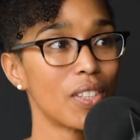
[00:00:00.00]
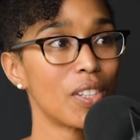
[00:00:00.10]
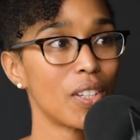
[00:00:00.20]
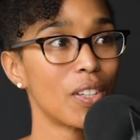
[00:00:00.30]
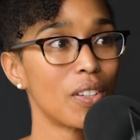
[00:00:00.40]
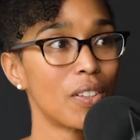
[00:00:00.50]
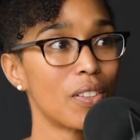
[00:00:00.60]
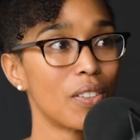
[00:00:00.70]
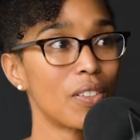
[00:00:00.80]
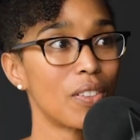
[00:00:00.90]
against everything
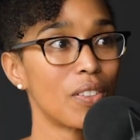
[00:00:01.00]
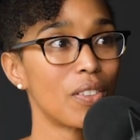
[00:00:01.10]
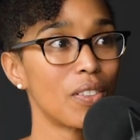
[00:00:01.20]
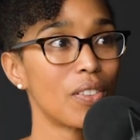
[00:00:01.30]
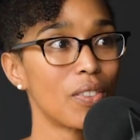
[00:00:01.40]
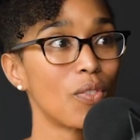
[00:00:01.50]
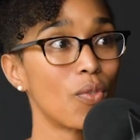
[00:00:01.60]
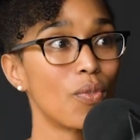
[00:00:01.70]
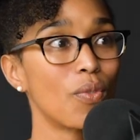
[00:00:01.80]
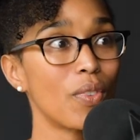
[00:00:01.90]
they've ever been told,
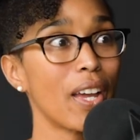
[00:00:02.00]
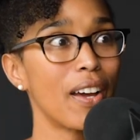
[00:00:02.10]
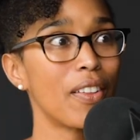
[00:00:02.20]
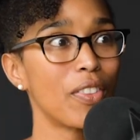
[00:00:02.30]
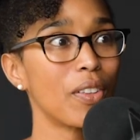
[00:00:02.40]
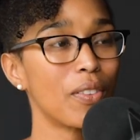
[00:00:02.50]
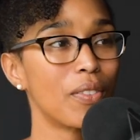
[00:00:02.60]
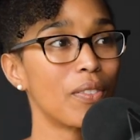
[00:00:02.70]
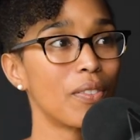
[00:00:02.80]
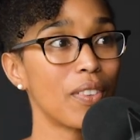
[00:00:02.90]
learned,
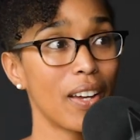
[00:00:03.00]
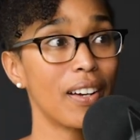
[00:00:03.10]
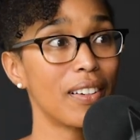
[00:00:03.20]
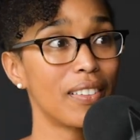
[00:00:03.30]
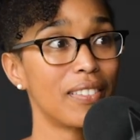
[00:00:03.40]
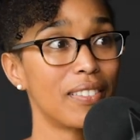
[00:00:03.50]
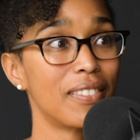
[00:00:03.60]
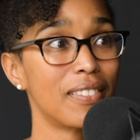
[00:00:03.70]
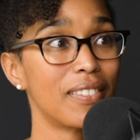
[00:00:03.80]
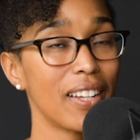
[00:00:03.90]
expressed, experienced.
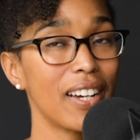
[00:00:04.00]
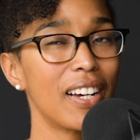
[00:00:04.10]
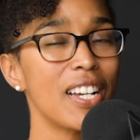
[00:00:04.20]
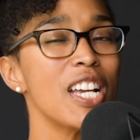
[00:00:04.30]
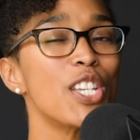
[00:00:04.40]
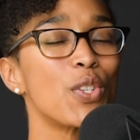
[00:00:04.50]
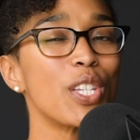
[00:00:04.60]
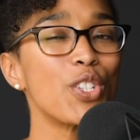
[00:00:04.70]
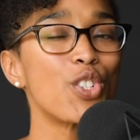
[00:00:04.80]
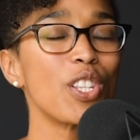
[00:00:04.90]
Yeah. So it's
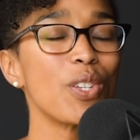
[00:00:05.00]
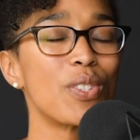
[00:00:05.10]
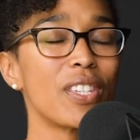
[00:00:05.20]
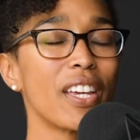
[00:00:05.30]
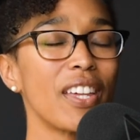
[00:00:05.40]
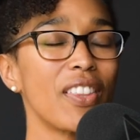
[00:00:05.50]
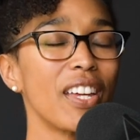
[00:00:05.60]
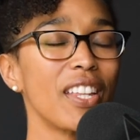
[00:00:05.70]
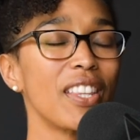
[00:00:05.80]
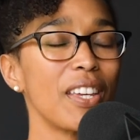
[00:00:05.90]
interesting that you say
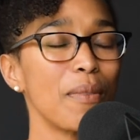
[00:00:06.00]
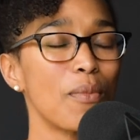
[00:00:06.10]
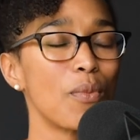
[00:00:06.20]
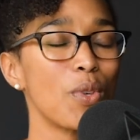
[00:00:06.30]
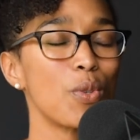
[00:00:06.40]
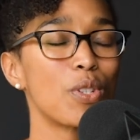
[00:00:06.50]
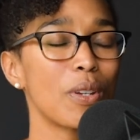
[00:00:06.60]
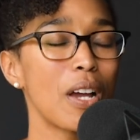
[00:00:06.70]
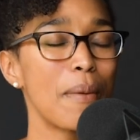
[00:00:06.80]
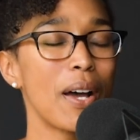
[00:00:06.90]
that
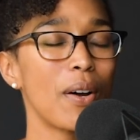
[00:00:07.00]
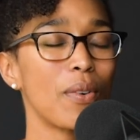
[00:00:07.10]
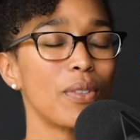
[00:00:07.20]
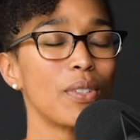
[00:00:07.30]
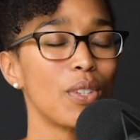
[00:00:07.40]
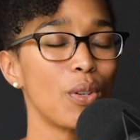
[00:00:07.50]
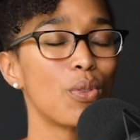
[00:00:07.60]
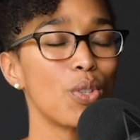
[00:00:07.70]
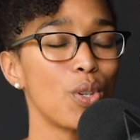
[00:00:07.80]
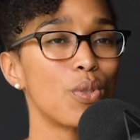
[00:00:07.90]

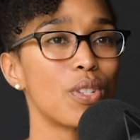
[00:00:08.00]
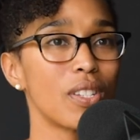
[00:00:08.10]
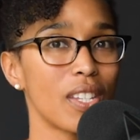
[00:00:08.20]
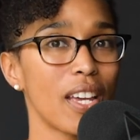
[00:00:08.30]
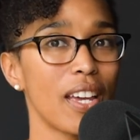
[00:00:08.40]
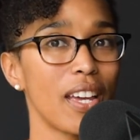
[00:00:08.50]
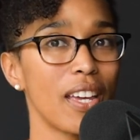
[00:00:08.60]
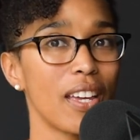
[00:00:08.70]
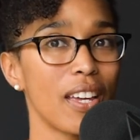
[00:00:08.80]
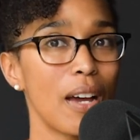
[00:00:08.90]
youth used to
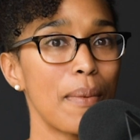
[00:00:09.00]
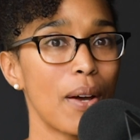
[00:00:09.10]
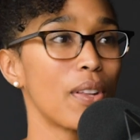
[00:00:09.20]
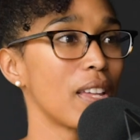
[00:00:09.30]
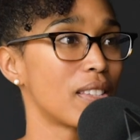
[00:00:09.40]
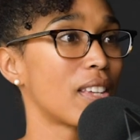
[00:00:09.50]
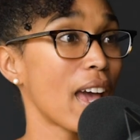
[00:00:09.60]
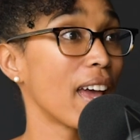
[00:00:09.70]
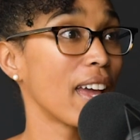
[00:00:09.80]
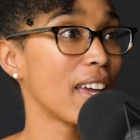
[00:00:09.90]
say come out as
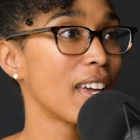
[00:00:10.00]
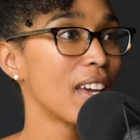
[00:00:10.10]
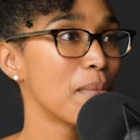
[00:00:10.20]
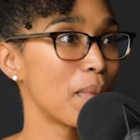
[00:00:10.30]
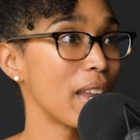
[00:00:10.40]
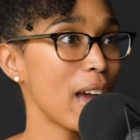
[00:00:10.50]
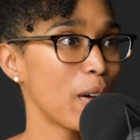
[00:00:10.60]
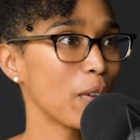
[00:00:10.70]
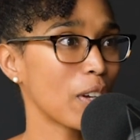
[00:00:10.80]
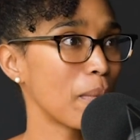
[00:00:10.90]
gay, but
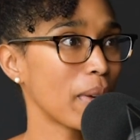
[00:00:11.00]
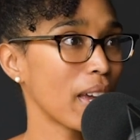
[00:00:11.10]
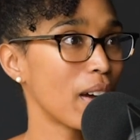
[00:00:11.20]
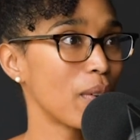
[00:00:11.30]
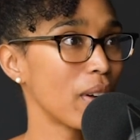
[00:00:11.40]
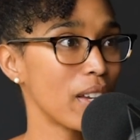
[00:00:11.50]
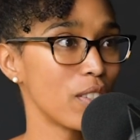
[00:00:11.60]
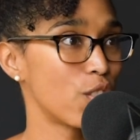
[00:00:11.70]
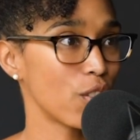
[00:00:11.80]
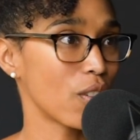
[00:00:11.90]
now they're coming out
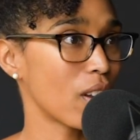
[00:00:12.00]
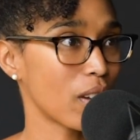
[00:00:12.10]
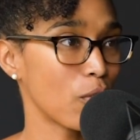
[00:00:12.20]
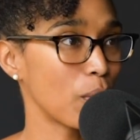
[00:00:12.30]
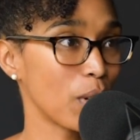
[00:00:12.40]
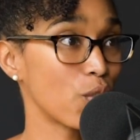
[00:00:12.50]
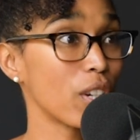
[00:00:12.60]
as gender nonconforming or